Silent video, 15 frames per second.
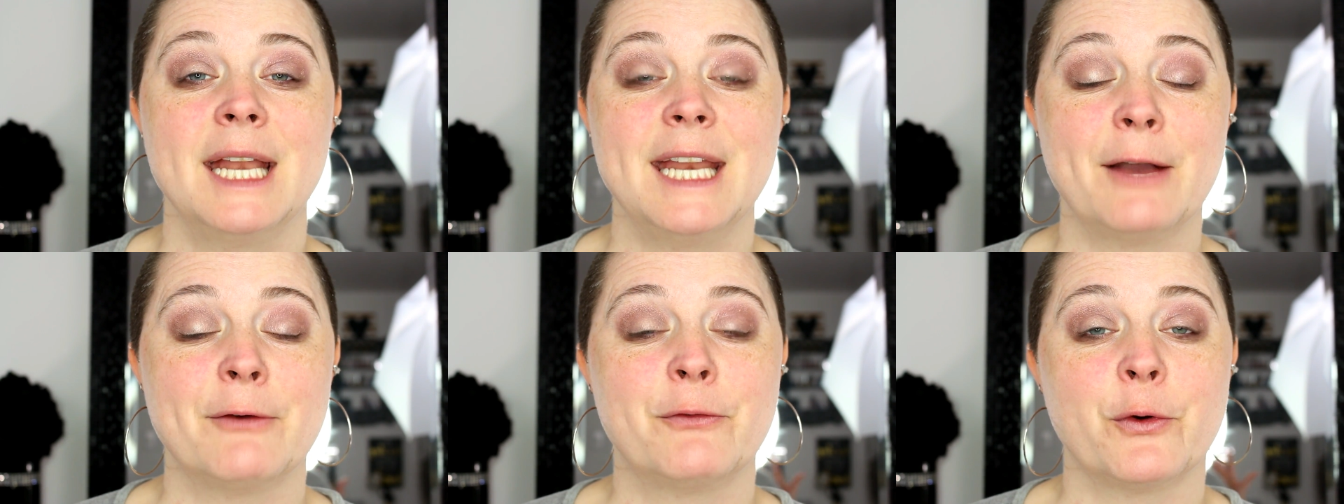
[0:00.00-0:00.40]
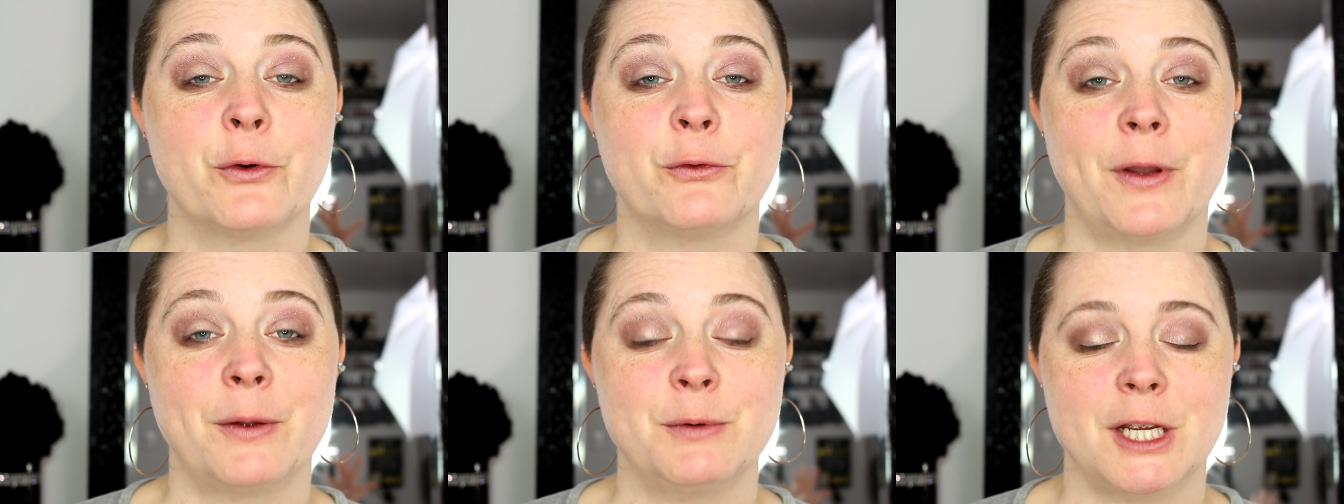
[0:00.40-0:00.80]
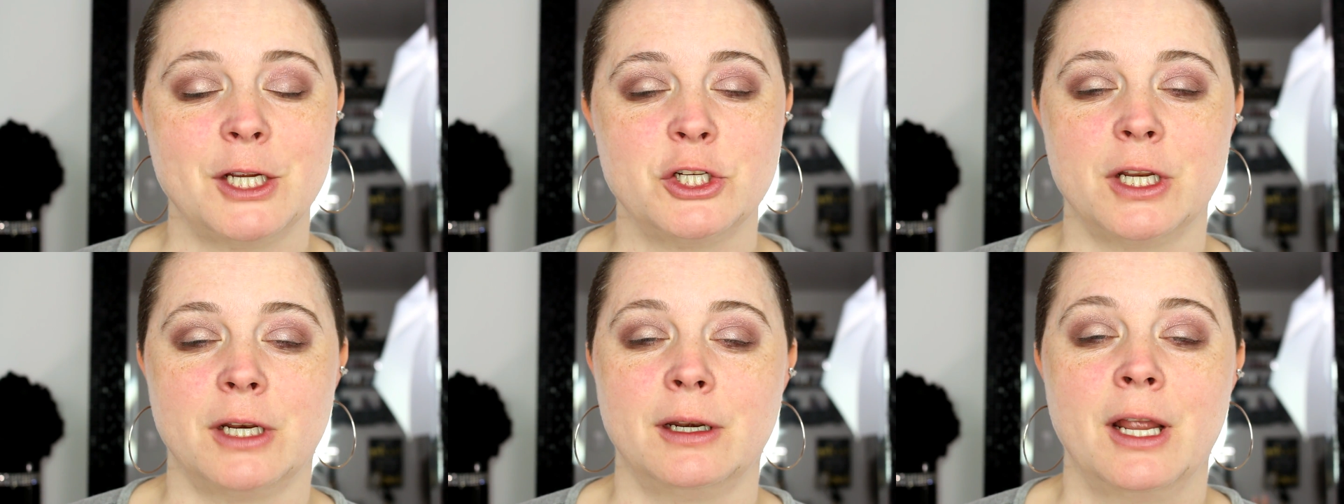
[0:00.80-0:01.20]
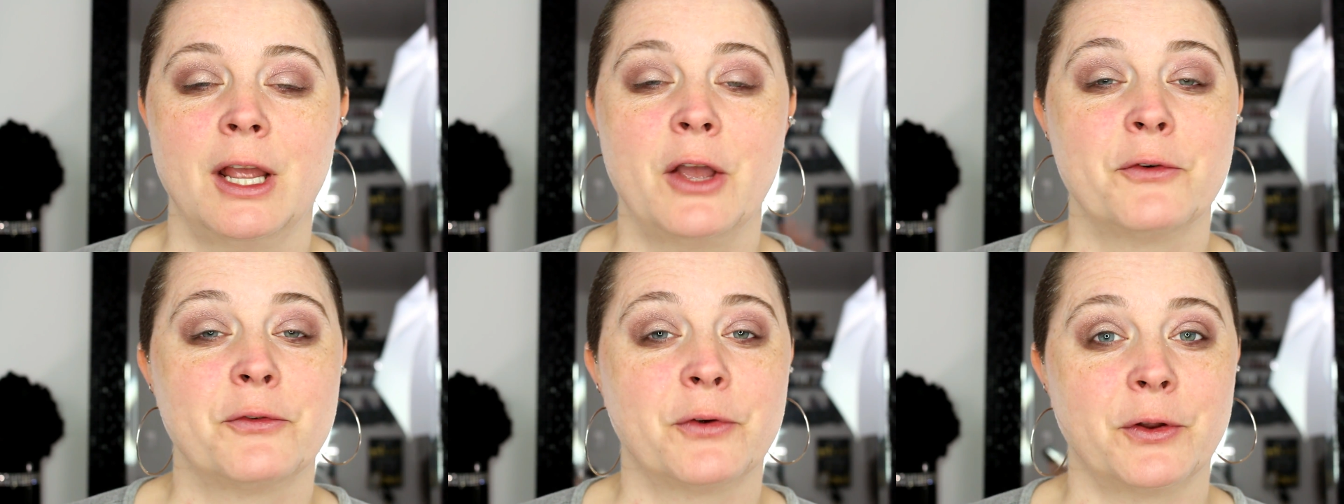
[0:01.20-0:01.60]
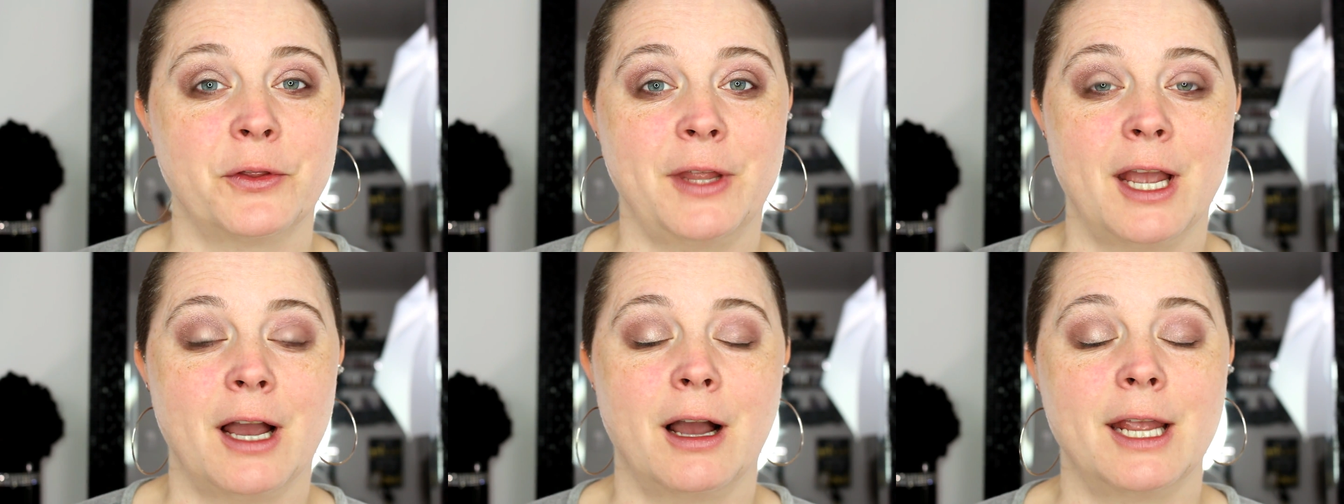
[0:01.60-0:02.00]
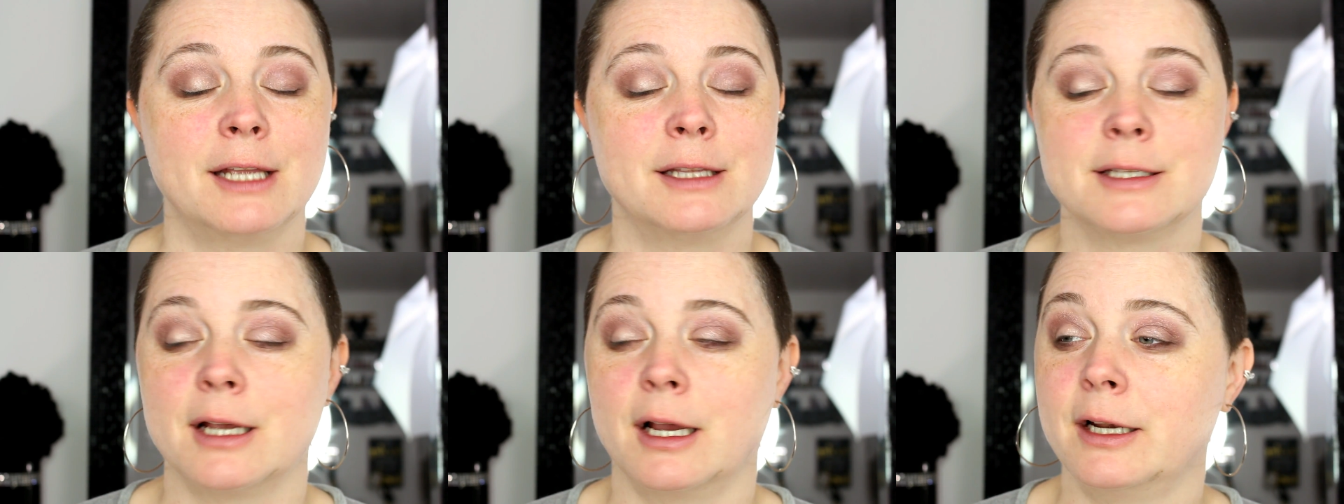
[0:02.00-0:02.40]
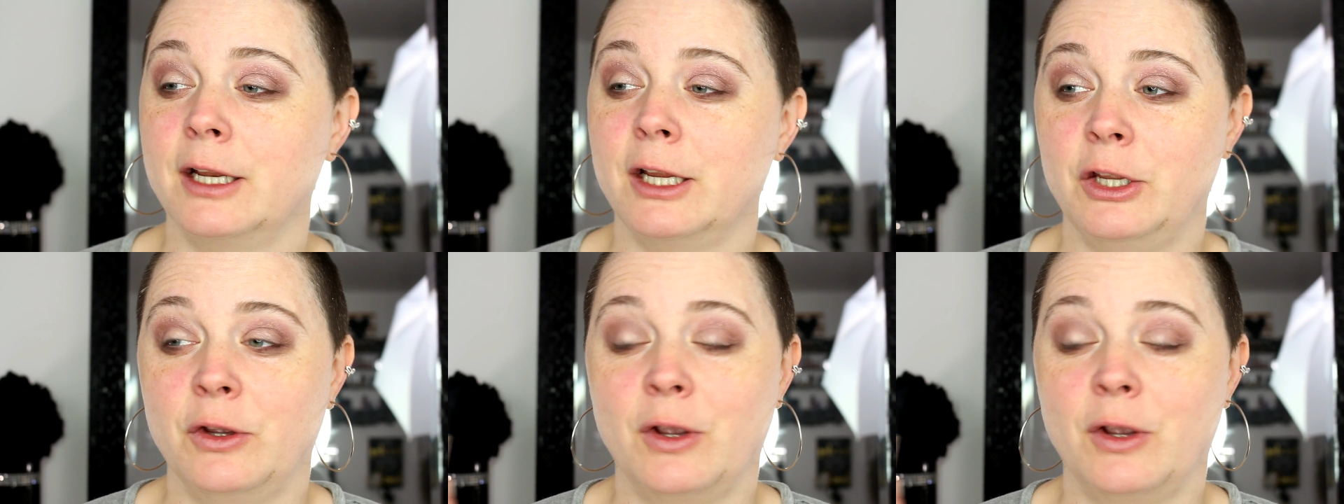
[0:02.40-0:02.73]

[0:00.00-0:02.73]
Now for foundation, for the high-end side,